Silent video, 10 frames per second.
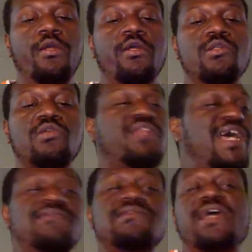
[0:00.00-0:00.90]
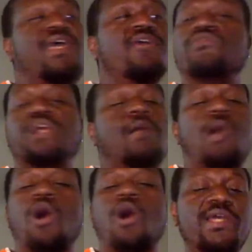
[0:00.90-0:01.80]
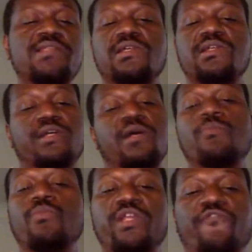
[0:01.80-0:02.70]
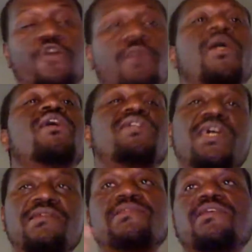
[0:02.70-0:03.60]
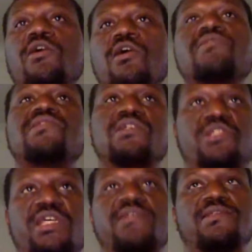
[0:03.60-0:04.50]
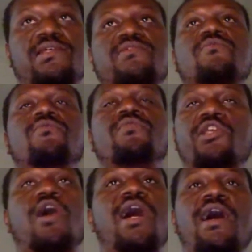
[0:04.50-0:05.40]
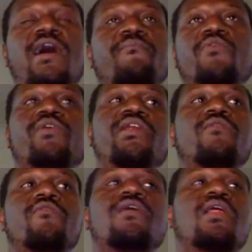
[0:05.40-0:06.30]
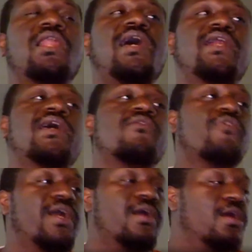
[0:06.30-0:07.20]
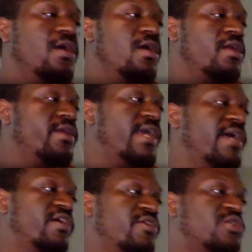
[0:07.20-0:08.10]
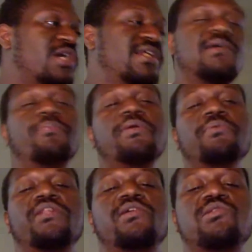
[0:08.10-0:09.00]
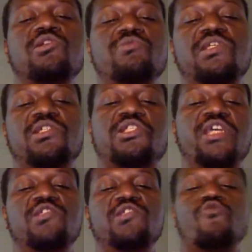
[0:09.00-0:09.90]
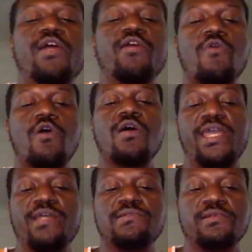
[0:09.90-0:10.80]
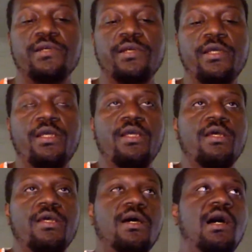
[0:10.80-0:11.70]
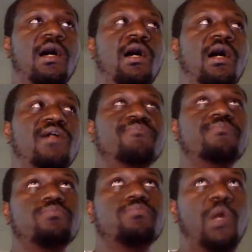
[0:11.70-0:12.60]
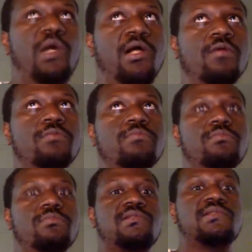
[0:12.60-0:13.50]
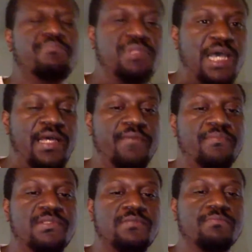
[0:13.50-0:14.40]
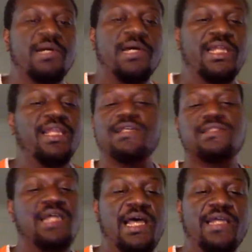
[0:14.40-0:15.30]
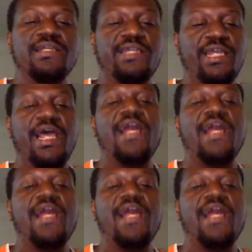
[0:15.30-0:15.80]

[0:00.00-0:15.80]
So that's the angle that I'm always going to come with it from. Yes, there are such things as, you know, I've been reading a lot now where now they're trying to tell people that there's no such thing as a right or wrong answer. Well, sometimes, but let's not get out of